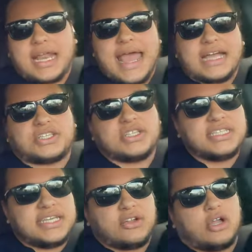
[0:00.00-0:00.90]
that I actually
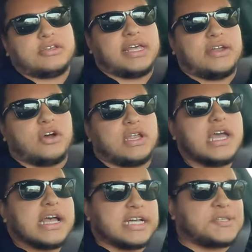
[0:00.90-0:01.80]
did all of that
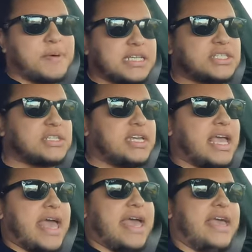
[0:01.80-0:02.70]
on,
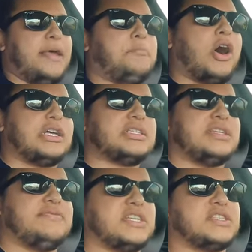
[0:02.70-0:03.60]
especially a
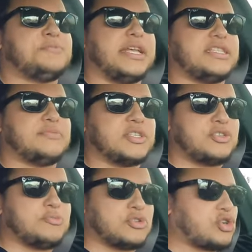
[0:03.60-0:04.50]
positive displacement
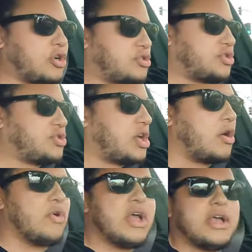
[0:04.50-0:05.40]
supercharger.
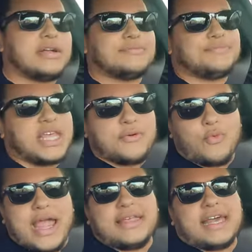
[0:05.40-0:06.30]
So the
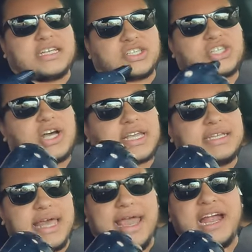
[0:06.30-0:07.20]
way that it's
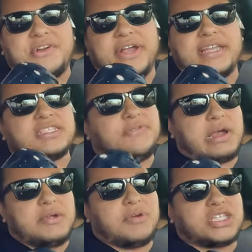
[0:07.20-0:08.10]
sucking the air in is
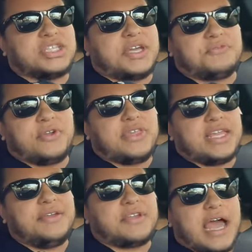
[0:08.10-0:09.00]
very much different
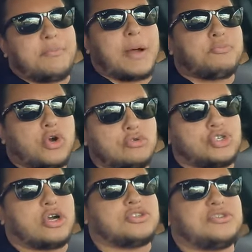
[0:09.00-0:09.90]
than even how my Pro
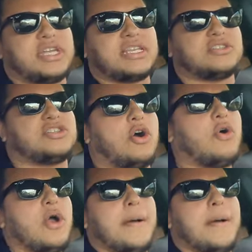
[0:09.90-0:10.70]
Charger did it. So